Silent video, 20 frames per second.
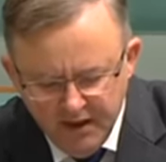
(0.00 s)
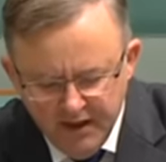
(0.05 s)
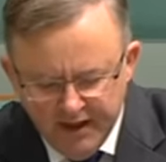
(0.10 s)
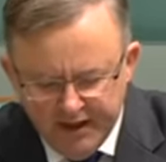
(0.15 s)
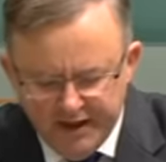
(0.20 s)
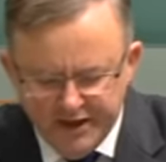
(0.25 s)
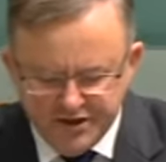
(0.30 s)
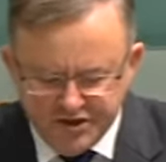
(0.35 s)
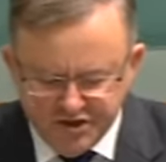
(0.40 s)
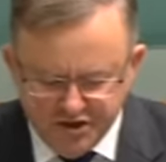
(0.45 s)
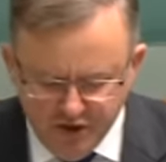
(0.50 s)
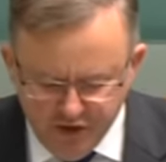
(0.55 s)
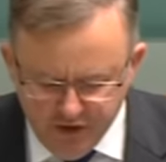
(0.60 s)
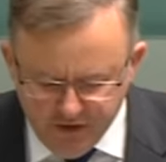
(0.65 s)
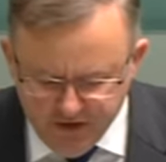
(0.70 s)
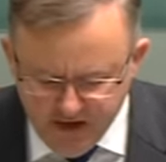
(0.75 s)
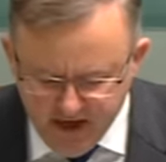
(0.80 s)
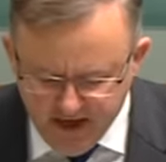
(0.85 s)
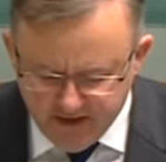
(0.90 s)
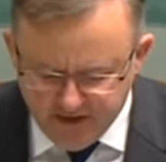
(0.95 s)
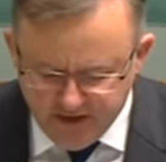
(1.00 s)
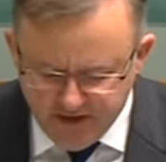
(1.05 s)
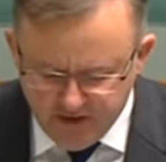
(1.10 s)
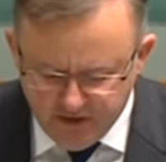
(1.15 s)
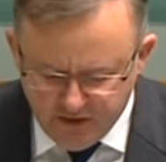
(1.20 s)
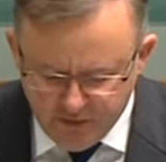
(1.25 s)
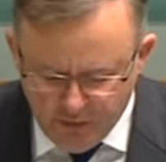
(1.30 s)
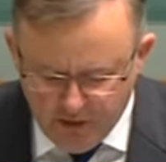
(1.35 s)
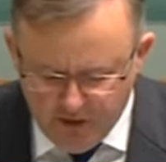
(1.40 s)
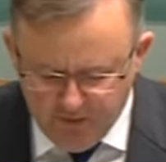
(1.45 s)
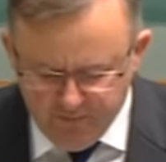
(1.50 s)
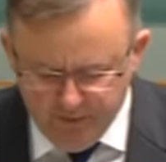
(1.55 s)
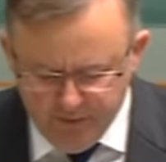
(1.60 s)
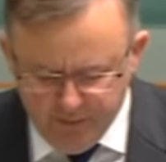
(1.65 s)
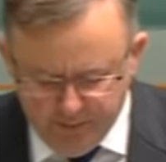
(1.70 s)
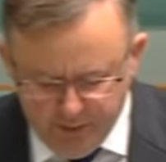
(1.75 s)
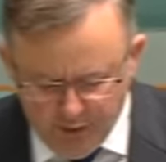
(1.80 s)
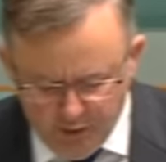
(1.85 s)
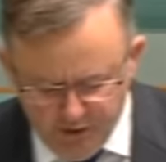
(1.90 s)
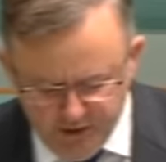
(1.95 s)
In its 2012
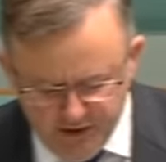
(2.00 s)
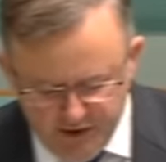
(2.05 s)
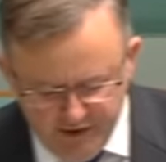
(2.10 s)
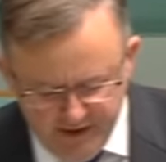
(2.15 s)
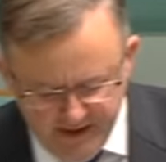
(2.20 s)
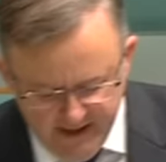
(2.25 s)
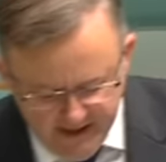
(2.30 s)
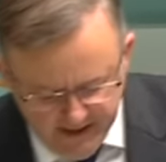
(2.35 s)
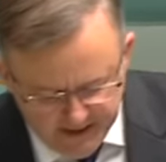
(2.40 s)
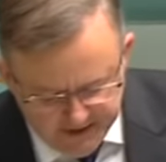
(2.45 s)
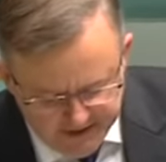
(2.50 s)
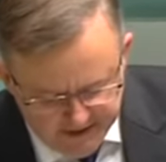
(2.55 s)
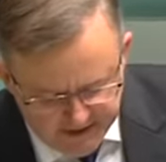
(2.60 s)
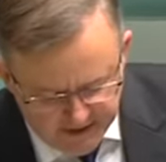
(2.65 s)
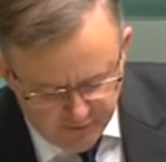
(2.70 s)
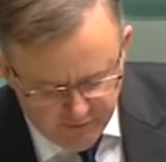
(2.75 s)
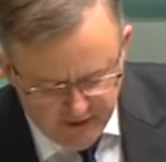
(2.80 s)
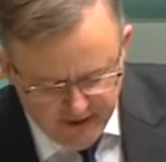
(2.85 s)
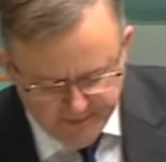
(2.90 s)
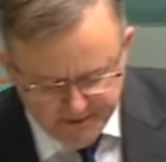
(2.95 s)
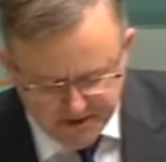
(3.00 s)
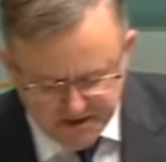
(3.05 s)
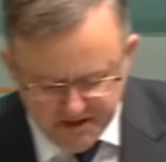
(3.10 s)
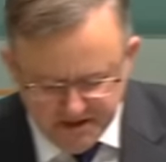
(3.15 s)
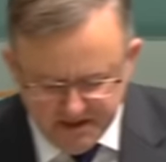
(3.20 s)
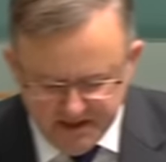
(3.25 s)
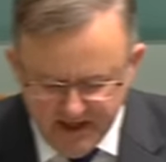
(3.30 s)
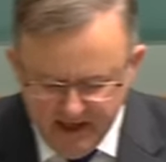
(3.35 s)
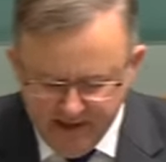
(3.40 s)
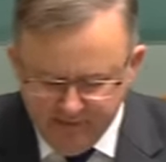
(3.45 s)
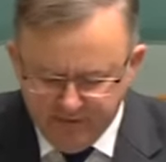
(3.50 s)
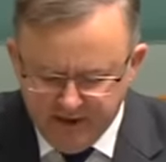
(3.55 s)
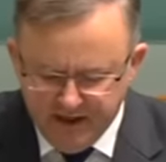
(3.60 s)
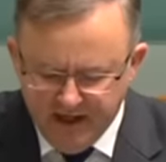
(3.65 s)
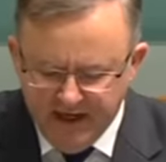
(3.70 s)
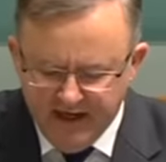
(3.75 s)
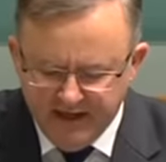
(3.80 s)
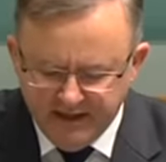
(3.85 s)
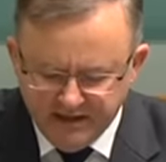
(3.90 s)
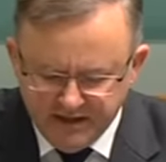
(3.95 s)
report on anti-corruption
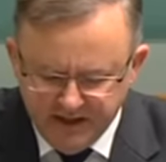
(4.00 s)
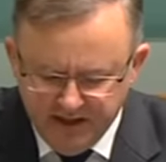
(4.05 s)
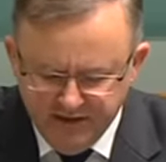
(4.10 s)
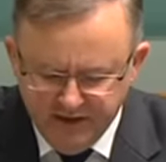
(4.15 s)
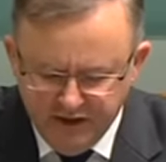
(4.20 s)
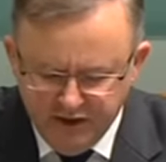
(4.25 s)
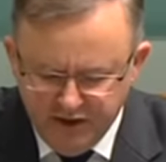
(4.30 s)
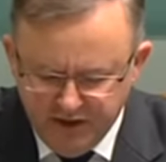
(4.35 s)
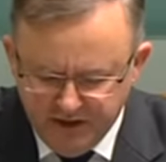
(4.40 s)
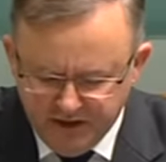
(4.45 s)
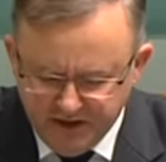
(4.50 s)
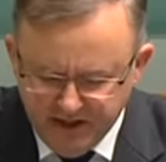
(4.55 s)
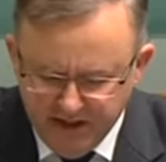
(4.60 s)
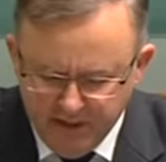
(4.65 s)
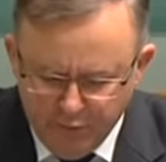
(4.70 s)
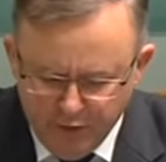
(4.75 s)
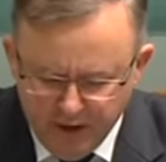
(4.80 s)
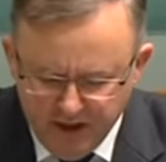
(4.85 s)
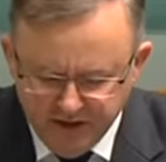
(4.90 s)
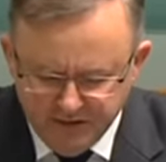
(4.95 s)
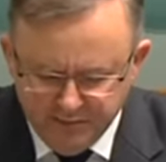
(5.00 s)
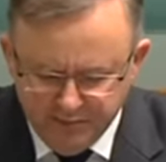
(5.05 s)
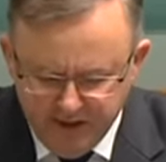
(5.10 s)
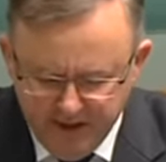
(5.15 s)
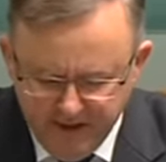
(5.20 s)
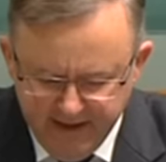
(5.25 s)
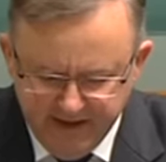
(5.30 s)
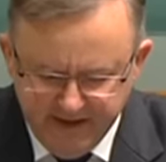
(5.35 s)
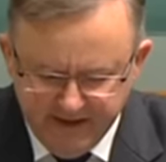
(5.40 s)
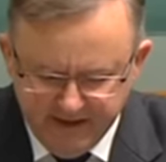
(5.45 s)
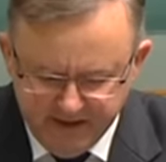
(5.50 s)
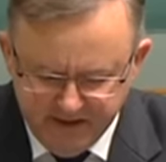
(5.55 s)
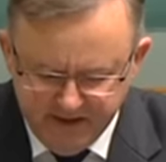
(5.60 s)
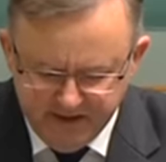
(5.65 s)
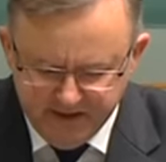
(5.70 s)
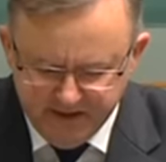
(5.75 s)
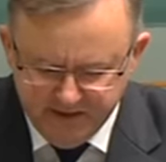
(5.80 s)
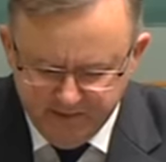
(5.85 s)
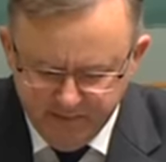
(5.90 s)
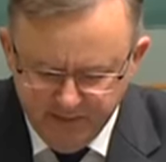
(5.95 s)
safeguards and the New South Wales planning
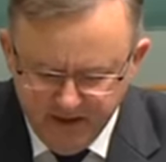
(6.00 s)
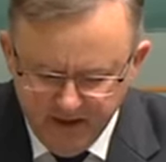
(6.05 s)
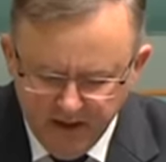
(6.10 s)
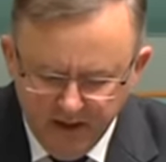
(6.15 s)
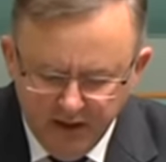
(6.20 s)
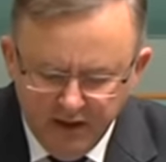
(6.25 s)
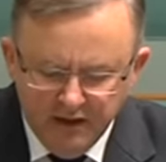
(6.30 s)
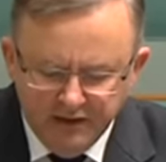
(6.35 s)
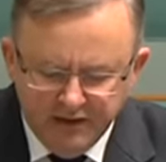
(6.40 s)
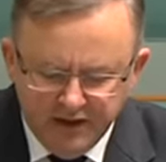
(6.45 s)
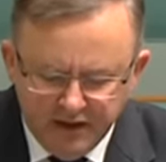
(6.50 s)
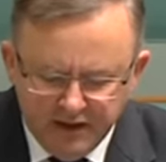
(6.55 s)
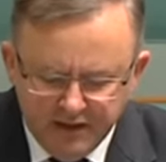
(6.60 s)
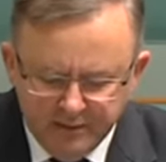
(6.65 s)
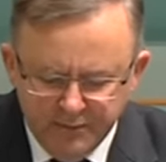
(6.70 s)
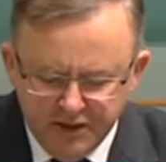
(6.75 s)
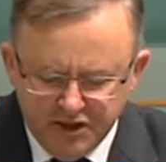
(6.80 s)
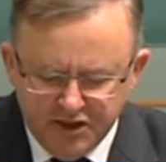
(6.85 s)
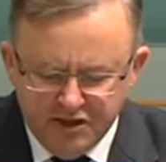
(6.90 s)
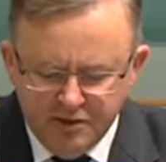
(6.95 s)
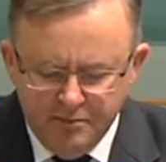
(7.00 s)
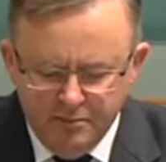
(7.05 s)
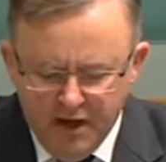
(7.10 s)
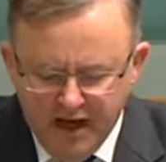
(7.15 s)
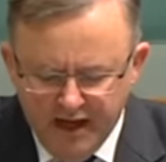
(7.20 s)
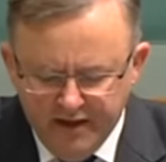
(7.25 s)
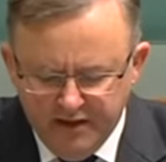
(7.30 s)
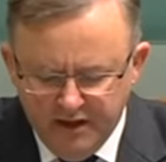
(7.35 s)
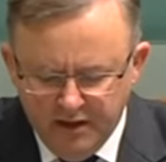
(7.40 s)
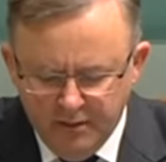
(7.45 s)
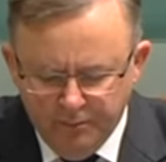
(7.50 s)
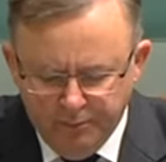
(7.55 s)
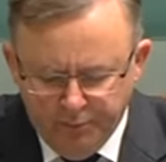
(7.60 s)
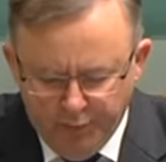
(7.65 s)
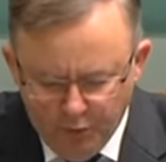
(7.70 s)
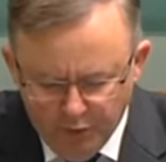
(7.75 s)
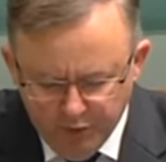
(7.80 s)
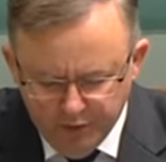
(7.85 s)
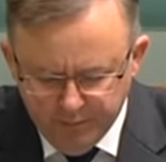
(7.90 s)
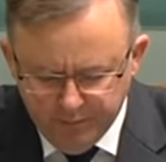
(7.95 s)
system, the Commission made the
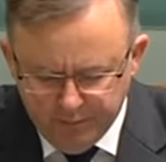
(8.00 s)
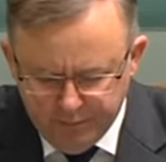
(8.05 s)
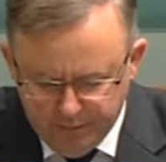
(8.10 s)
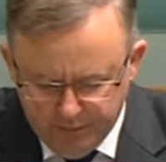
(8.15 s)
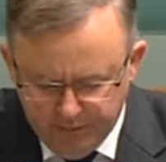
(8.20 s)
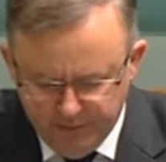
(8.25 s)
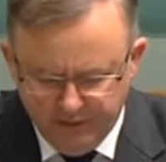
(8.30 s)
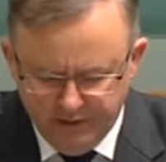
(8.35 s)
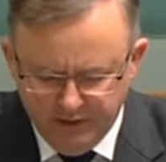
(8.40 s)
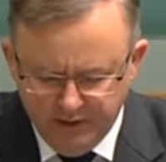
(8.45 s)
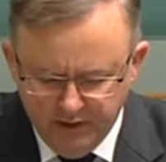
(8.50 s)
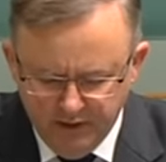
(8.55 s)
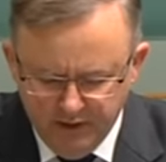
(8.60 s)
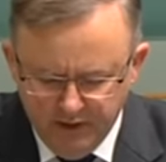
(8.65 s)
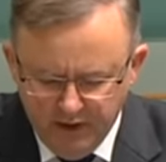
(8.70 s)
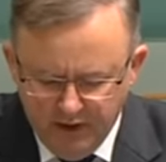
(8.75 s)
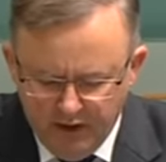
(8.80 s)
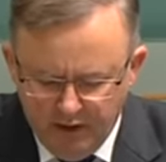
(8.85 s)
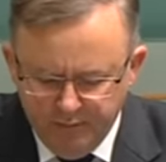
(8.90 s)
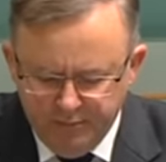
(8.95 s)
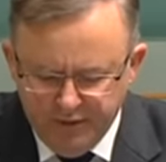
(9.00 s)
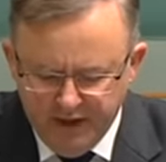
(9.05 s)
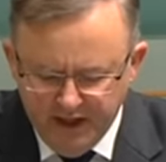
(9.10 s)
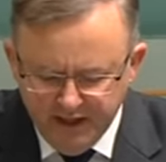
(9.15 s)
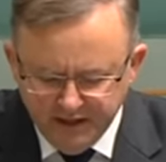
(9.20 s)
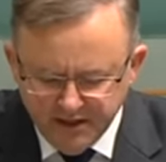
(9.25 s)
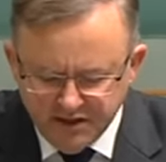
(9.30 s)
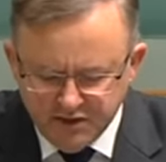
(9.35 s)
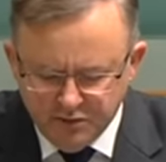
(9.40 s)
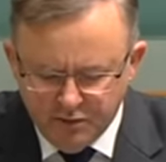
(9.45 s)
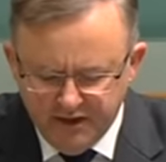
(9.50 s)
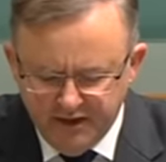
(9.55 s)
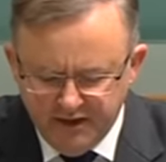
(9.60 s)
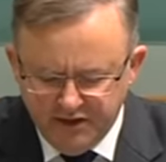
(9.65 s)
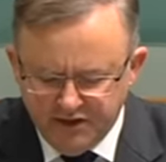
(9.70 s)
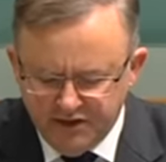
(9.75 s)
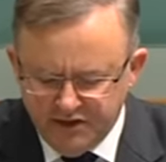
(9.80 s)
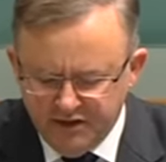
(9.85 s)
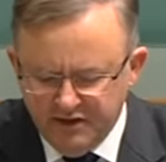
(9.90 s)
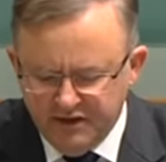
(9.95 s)
important point on page
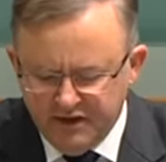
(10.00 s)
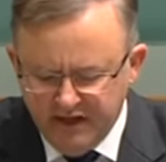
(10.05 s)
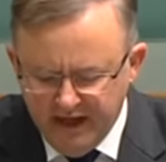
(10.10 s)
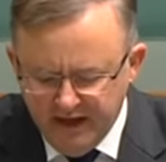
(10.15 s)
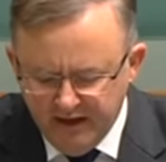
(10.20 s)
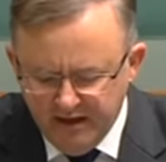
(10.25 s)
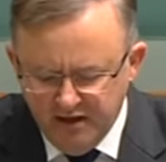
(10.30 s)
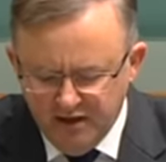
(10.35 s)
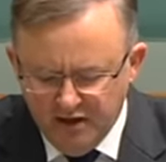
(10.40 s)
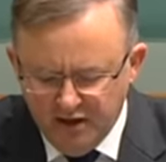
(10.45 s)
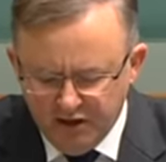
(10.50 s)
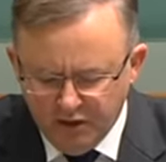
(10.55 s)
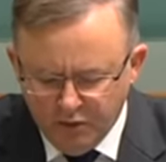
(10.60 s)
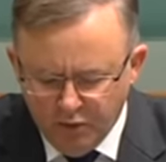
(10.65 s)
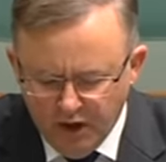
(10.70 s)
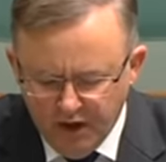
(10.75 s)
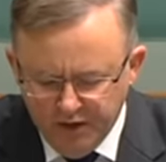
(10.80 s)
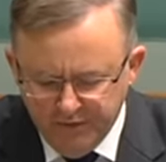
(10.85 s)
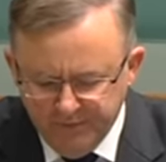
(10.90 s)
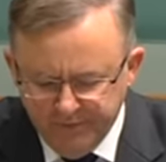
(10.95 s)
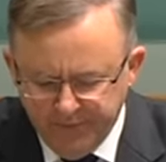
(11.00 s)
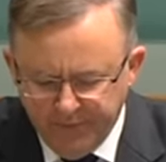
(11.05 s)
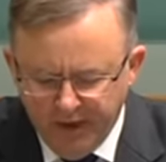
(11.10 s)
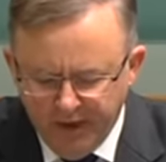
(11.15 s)
22 that, and I quote,